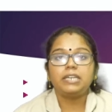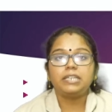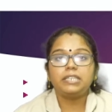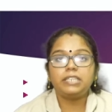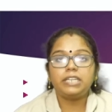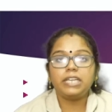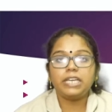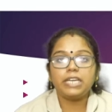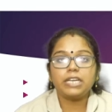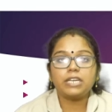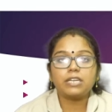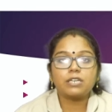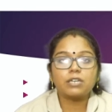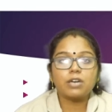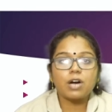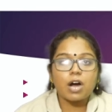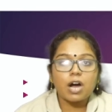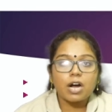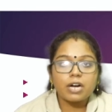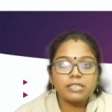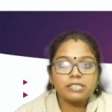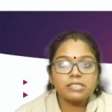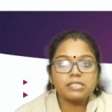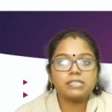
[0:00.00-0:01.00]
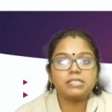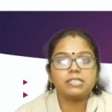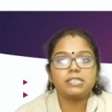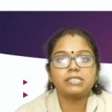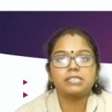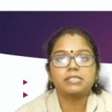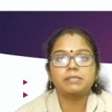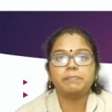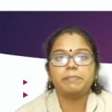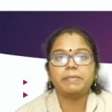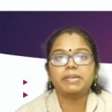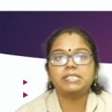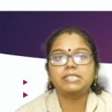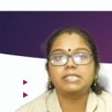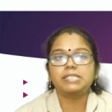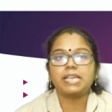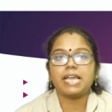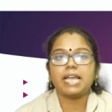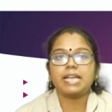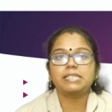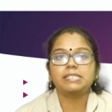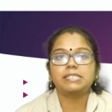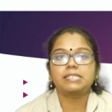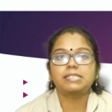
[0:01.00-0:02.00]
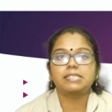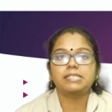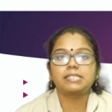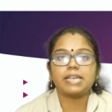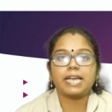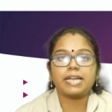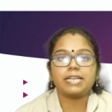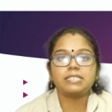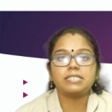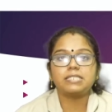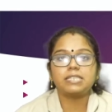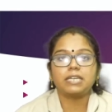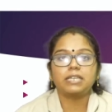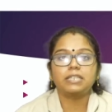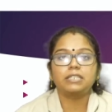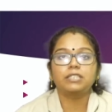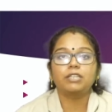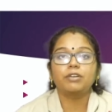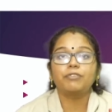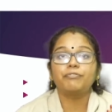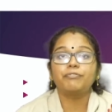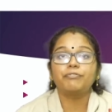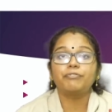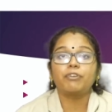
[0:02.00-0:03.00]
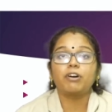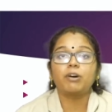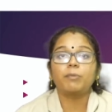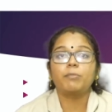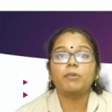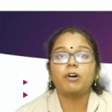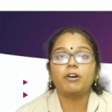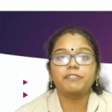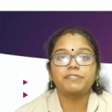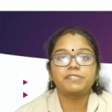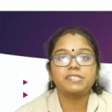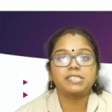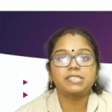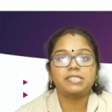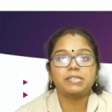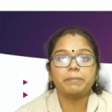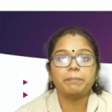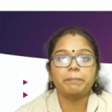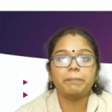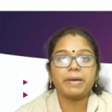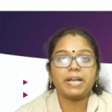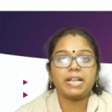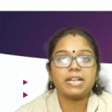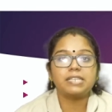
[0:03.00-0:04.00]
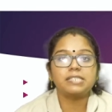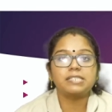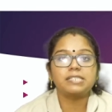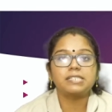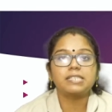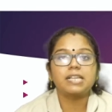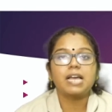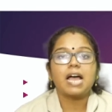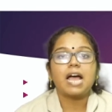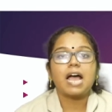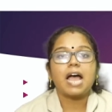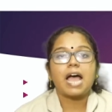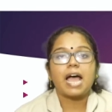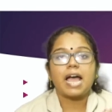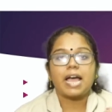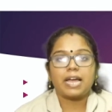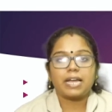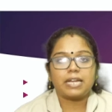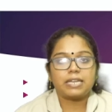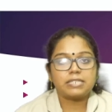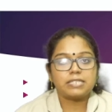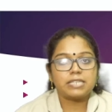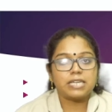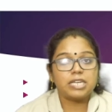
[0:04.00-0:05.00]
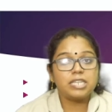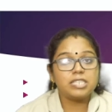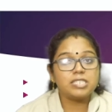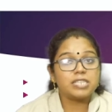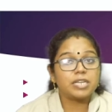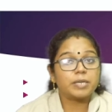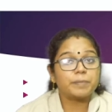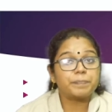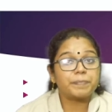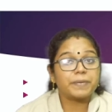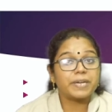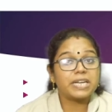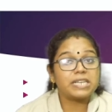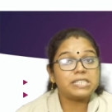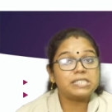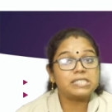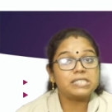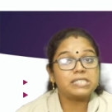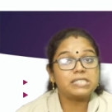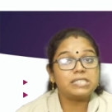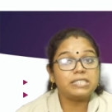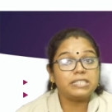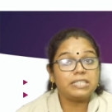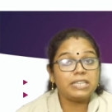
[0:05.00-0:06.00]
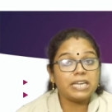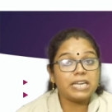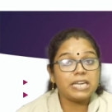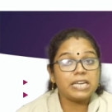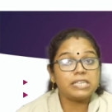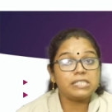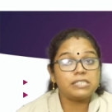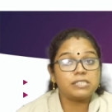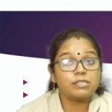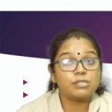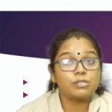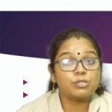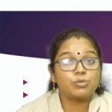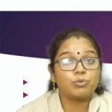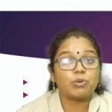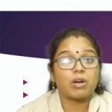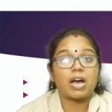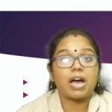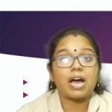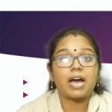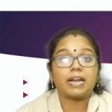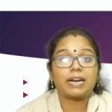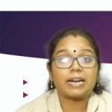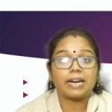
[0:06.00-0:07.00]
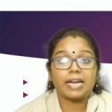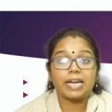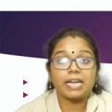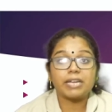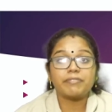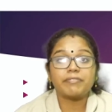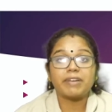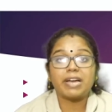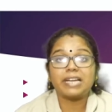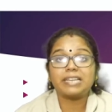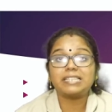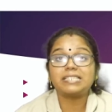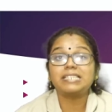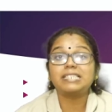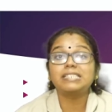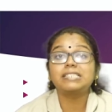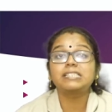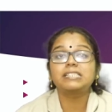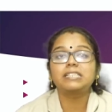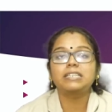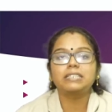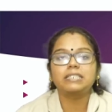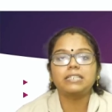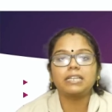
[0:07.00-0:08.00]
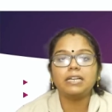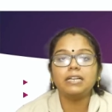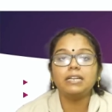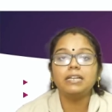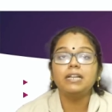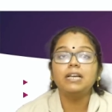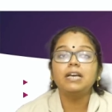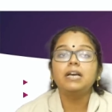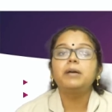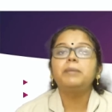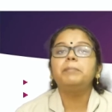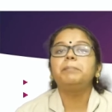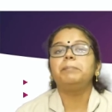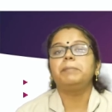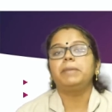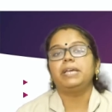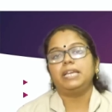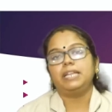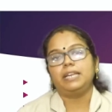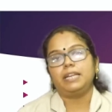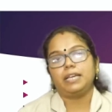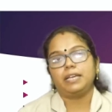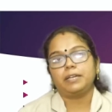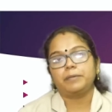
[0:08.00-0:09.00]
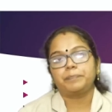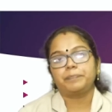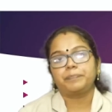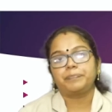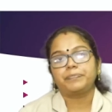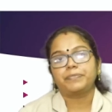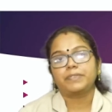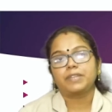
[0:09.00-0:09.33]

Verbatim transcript: decodes this message sent in the form of symbols and interprets these to arrive at a certain meaning.